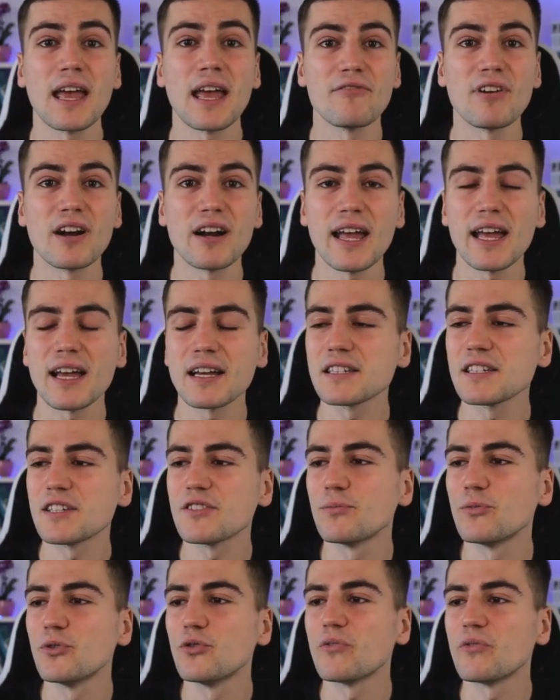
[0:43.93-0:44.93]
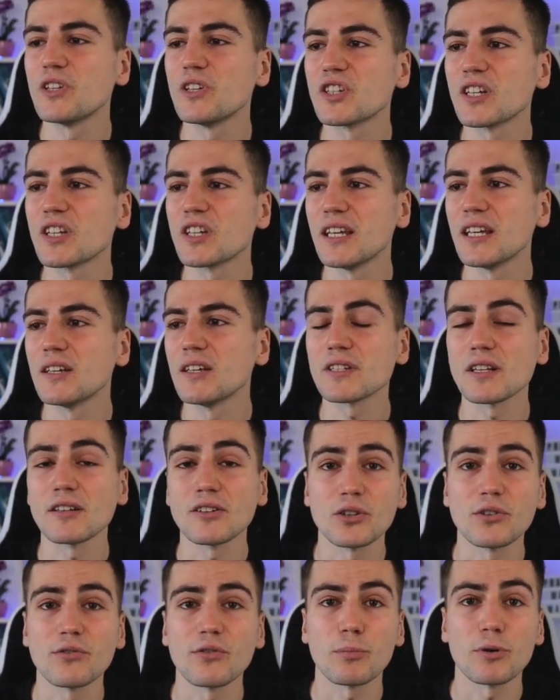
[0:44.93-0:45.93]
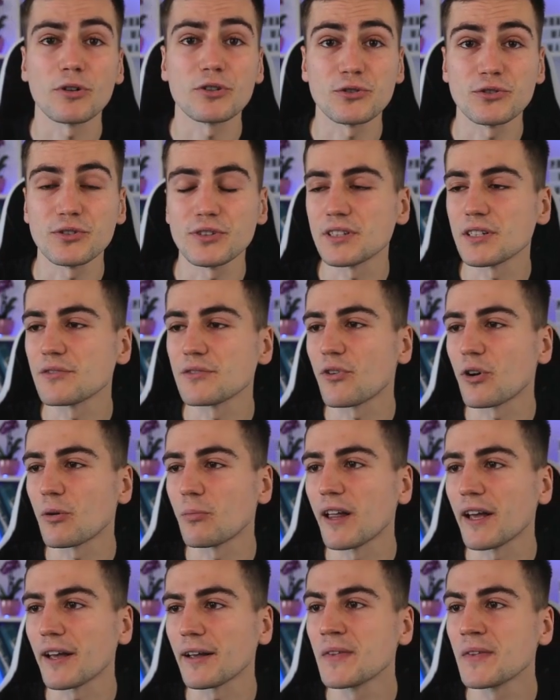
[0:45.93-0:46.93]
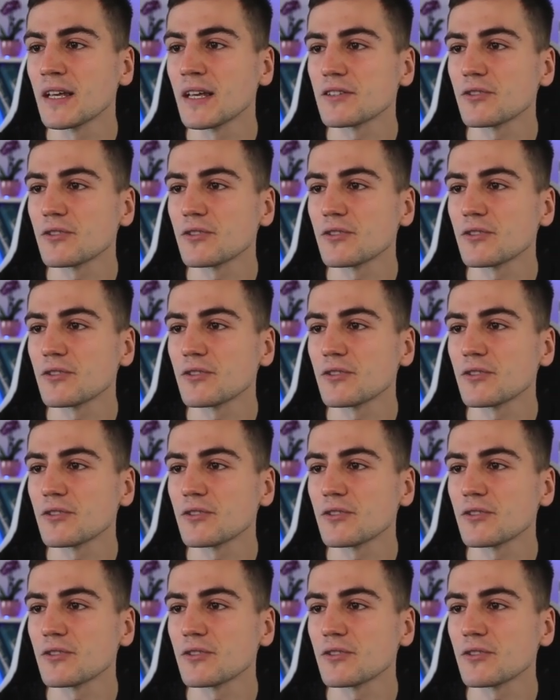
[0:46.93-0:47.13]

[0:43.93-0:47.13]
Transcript: a very active move, which gives a lot of opportunities for black.